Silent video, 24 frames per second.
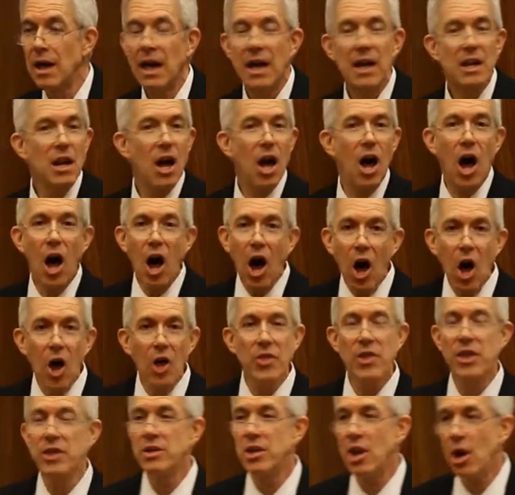And all
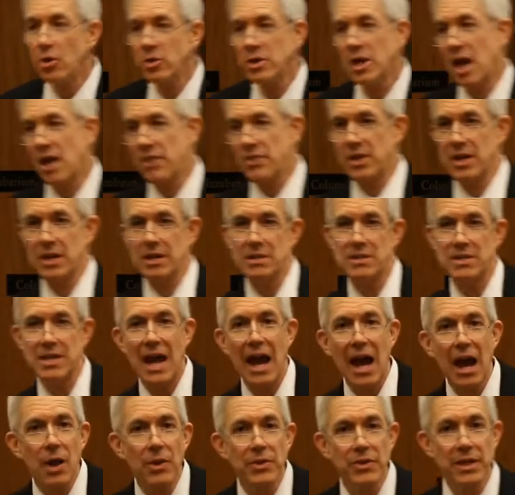the know-nothings
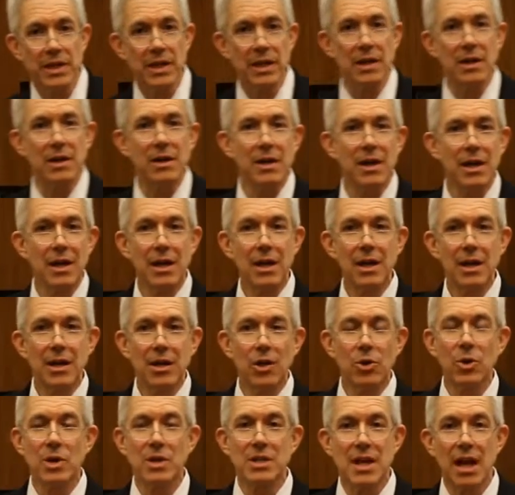out there
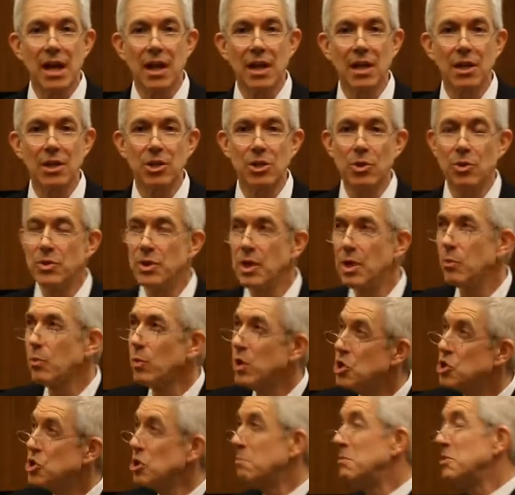who are telling you that
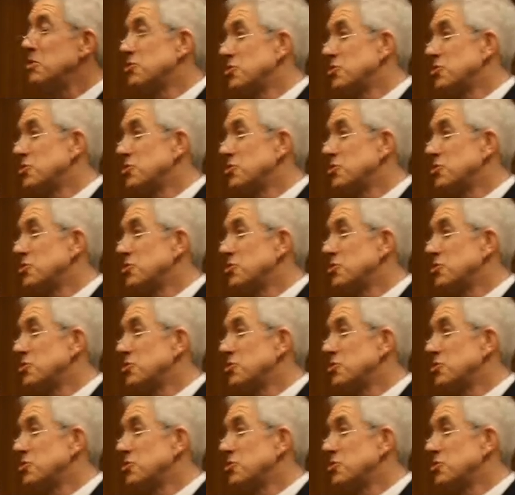we should